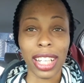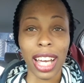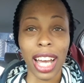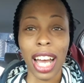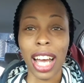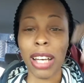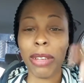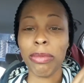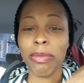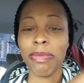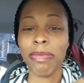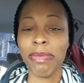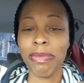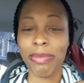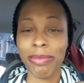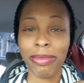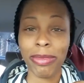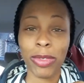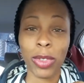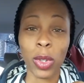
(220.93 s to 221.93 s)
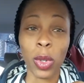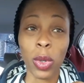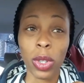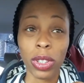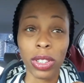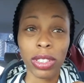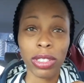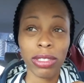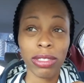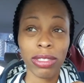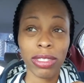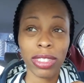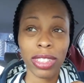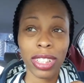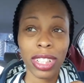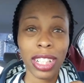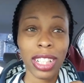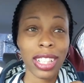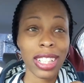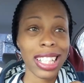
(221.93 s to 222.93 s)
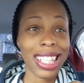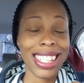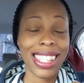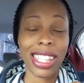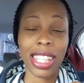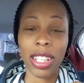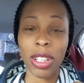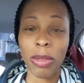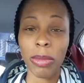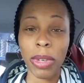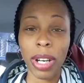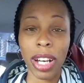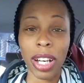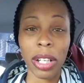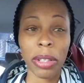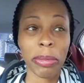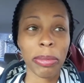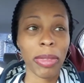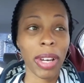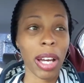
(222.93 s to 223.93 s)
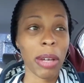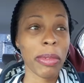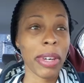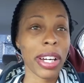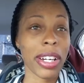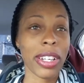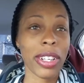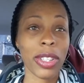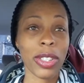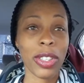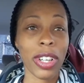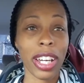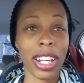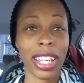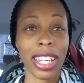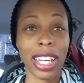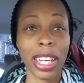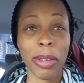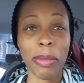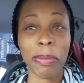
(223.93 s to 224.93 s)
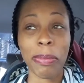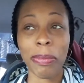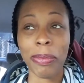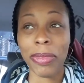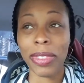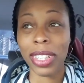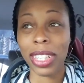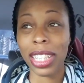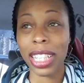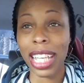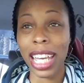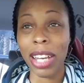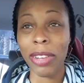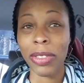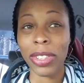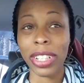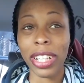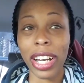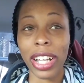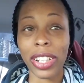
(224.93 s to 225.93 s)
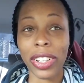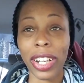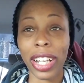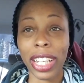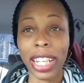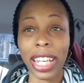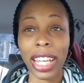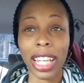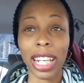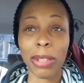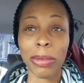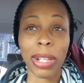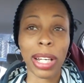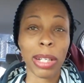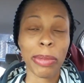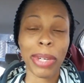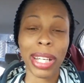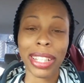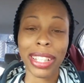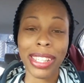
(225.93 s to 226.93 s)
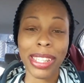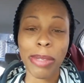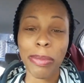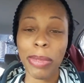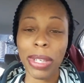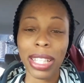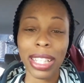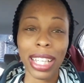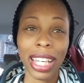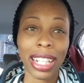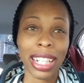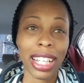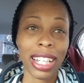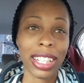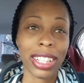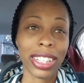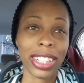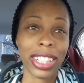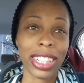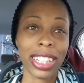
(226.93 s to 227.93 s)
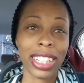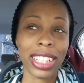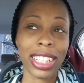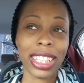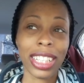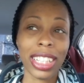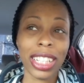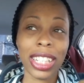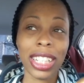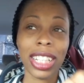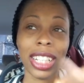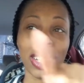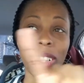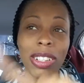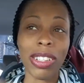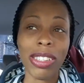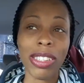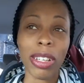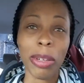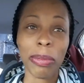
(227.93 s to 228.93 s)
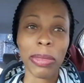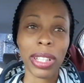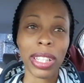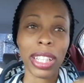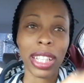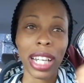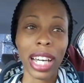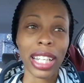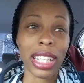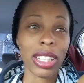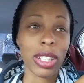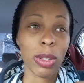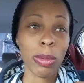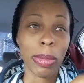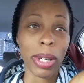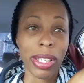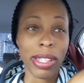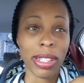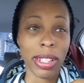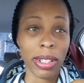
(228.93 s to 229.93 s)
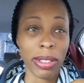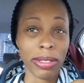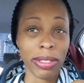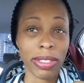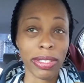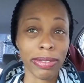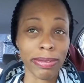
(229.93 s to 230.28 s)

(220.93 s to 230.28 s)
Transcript: I'm frugal, single mom. I'm out here trying to get every dollar I can. I'm not about to spend that dollar on something that I can do myself.